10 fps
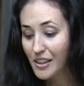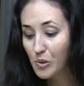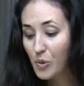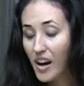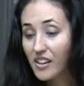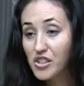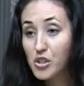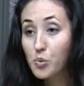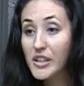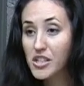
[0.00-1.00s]
the rock
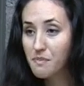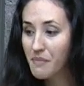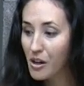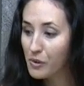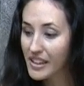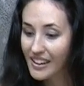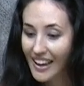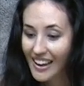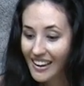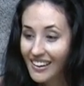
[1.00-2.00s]
to which
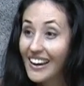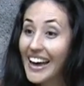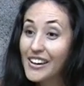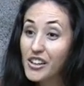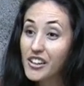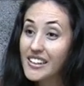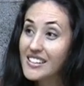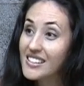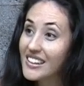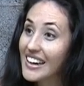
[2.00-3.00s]
Maui anchored
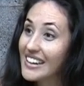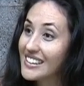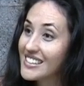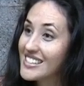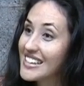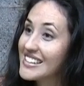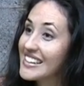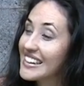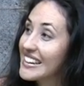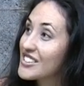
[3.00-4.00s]
his kite,
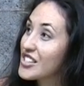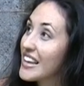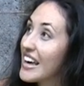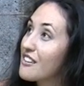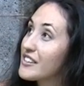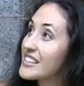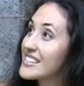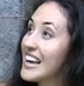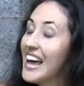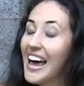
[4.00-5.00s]
sending it into the
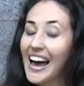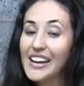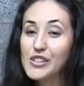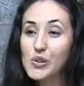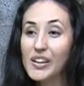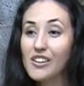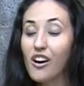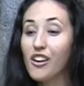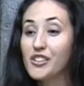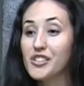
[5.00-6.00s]
heavens. And you can
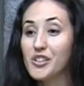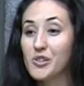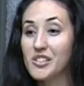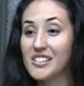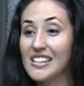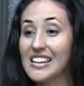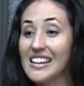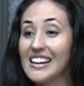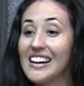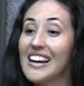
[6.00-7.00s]
also
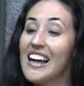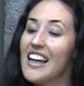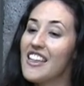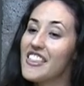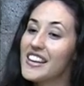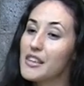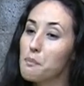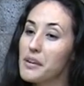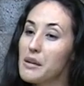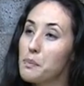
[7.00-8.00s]
see that
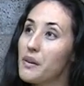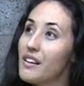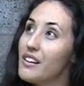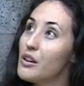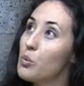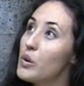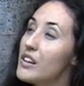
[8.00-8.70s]
the people